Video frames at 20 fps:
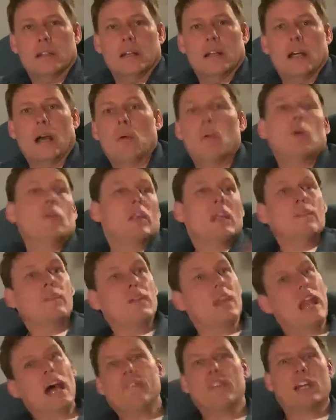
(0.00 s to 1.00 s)
I won't live a
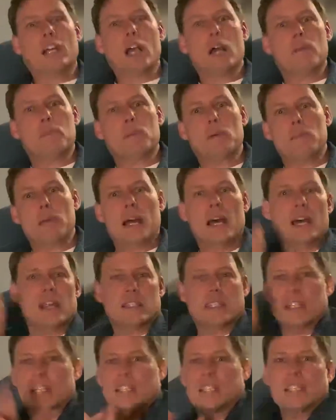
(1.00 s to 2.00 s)
life of
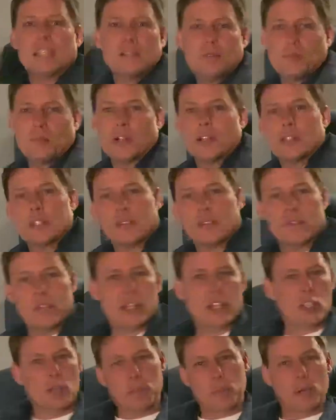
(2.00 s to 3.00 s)
compromise, and these words
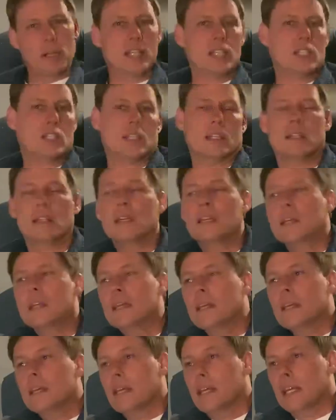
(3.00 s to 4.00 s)
that you're preaching.
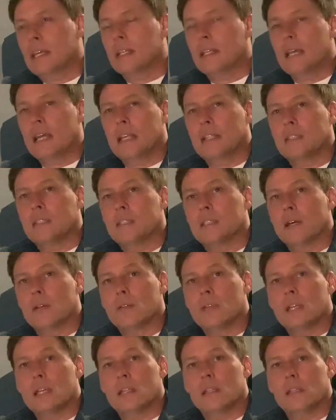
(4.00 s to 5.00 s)
And
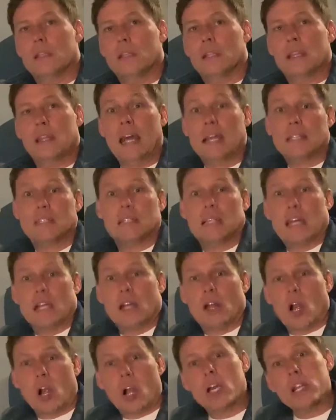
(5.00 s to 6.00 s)
so then, and that's
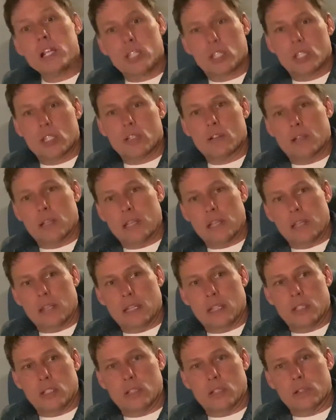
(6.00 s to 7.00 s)
that artistry
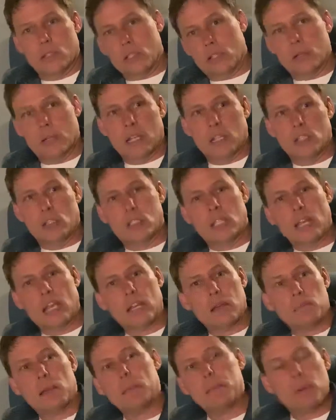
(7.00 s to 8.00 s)
that you're doing, and you're
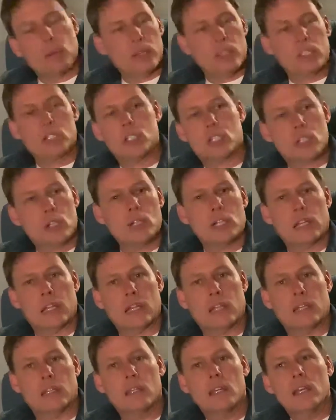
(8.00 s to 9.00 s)
taking people on this journey,
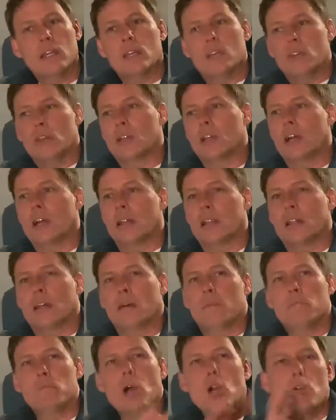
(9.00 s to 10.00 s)
and you got
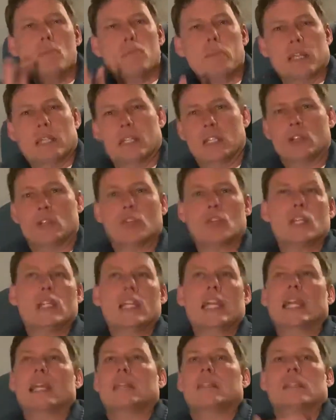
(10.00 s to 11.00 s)
a moment and you're
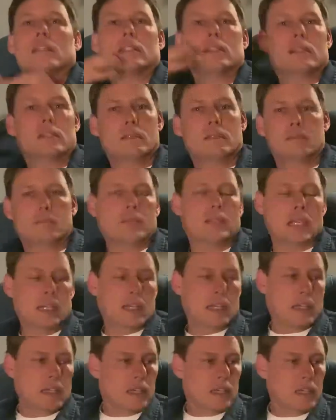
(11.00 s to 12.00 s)
creating this thing.